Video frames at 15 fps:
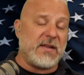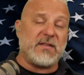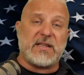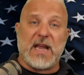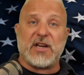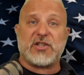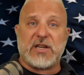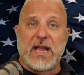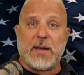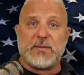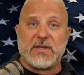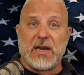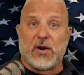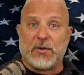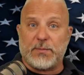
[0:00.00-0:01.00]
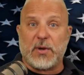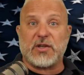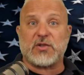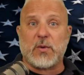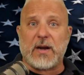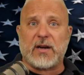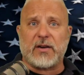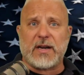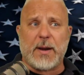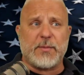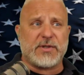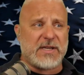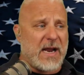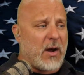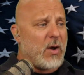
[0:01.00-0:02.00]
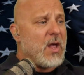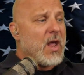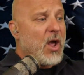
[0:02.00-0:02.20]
Dash cams now, or squad car cameras now,